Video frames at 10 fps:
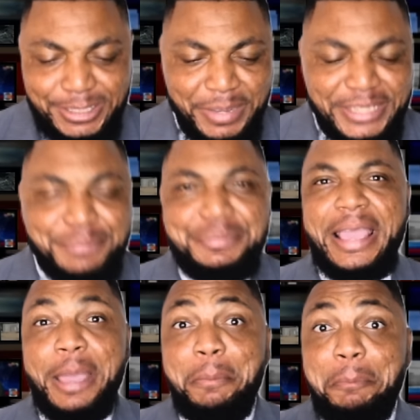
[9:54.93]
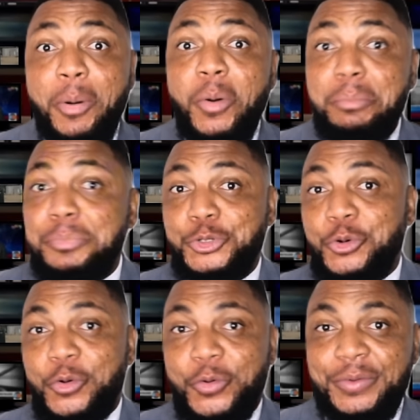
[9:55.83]
must be a bomb
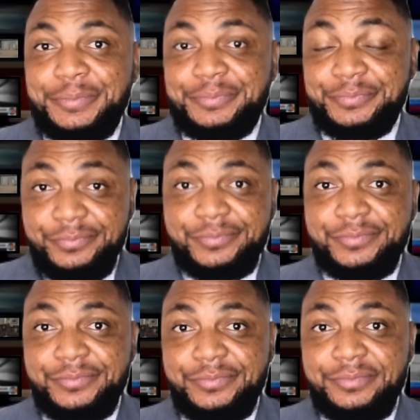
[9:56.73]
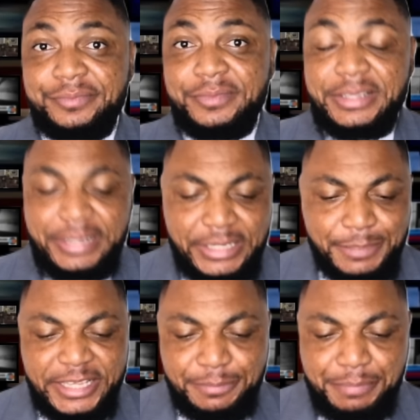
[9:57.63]
show. Hmm. This
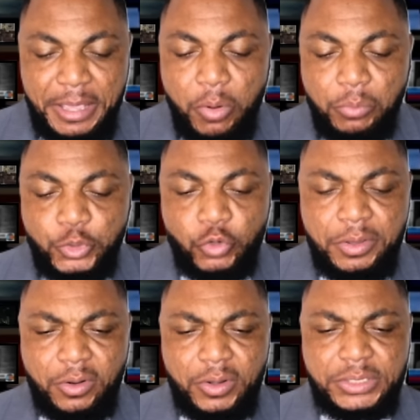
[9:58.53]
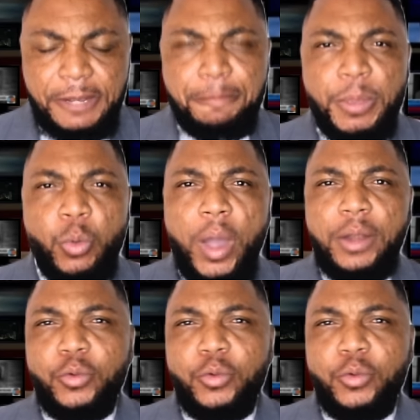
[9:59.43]
must be a bomb show because one